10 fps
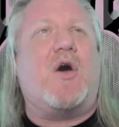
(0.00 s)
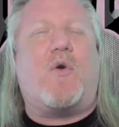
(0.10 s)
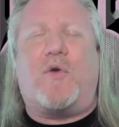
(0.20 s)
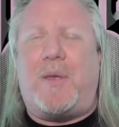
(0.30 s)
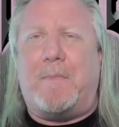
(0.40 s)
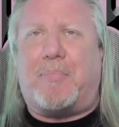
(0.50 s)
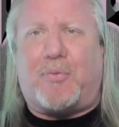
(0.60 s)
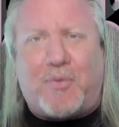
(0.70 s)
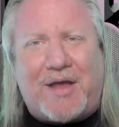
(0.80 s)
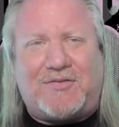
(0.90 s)
or
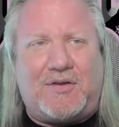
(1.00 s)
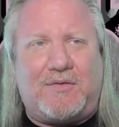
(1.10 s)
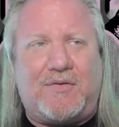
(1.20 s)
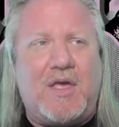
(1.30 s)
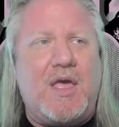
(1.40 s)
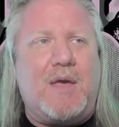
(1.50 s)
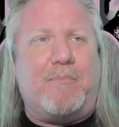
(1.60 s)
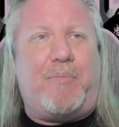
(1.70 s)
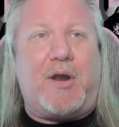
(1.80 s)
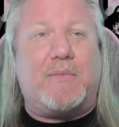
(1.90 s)
impressive,
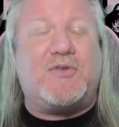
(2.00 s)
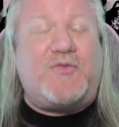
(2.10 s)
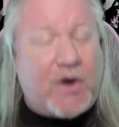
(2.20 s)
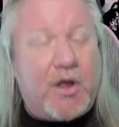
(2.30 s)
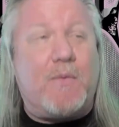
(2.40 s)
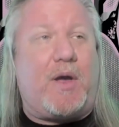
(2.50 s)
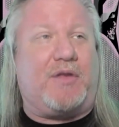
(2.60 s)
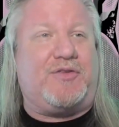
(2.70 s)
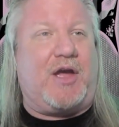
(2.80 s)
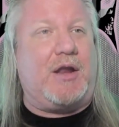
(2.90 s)
but it was very
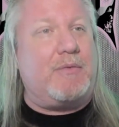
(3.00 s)
well done.